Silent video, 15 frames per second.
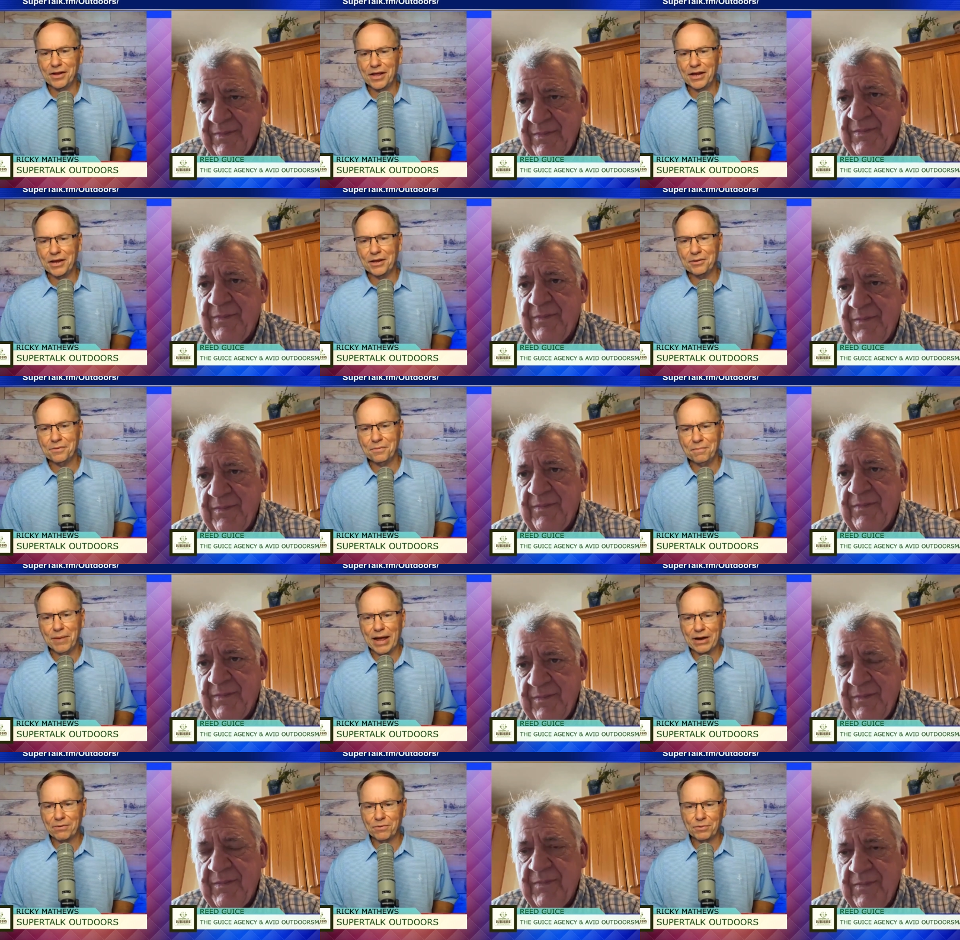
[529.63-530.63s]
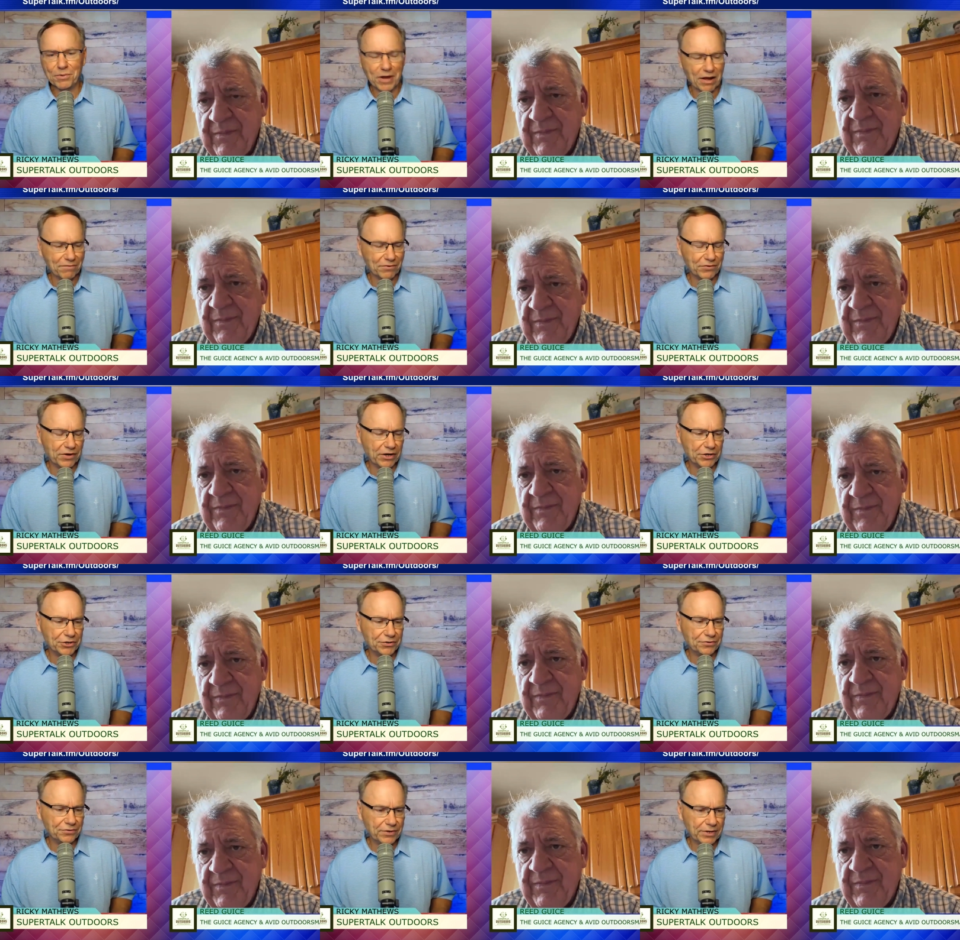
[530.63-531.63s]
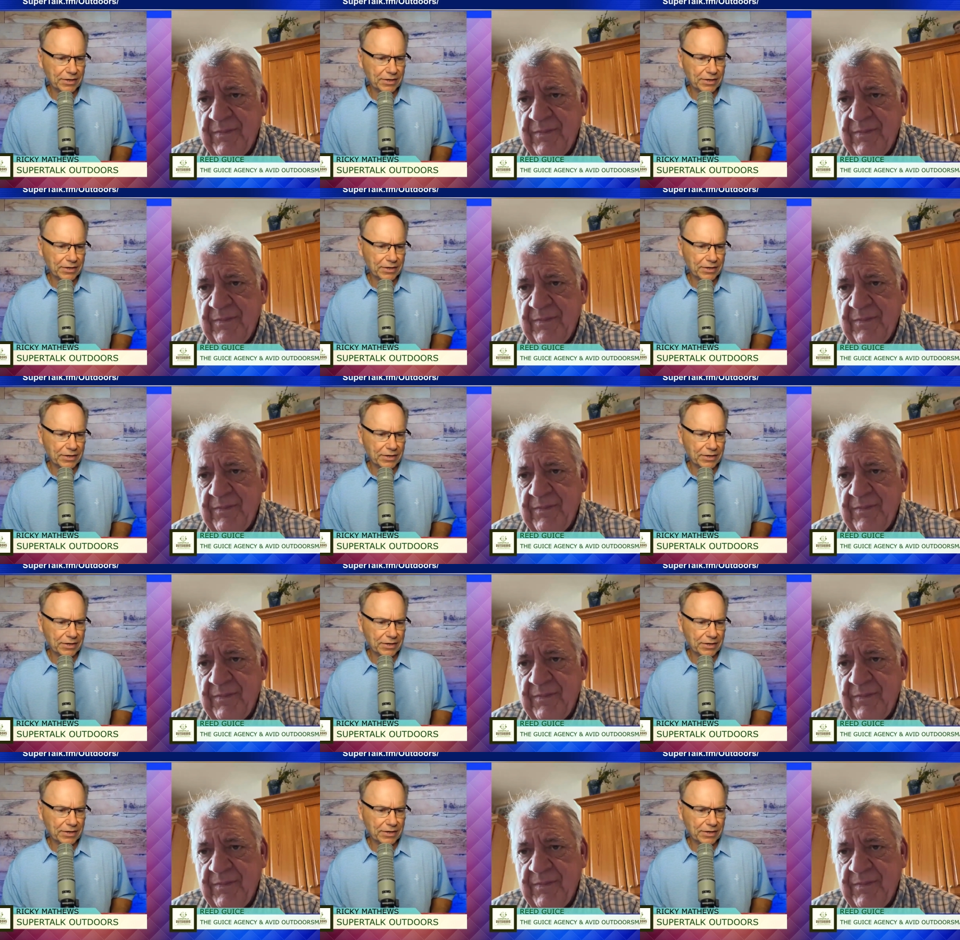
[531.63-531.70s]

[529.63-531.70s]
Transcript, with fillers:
Speaker 1: any backroom conversations.